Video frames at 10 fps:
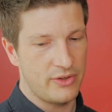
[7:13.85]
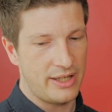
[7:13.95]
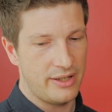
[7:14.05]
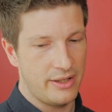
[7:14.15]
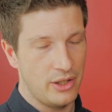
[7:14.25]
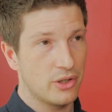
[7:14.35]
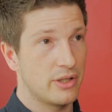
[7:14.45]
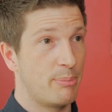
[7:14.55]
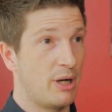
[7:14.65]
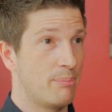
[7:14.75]
attended the
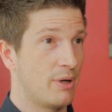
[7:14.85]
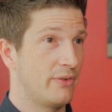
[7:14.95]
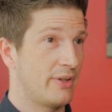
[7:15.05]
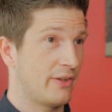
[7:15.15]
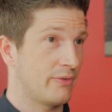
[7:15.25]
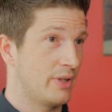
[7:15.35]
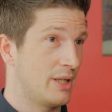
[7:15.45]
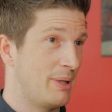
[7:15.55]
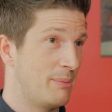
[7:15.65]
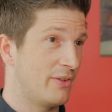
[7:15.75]
Occupy protests from
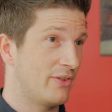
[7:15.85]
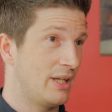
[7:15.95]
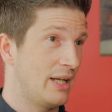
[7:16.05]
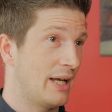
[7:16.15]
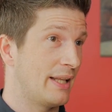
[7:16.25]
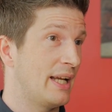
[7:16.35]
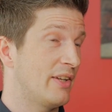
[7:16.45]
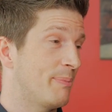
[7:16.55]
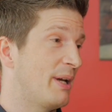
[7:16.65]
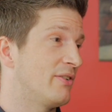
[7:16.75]
the BBC, and they
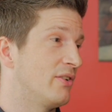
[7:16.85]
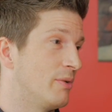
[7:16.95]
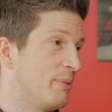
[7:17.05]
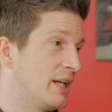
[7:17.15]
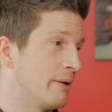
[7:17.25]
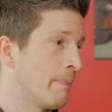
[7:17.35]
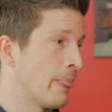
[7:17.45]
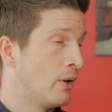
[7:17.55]
expected to be,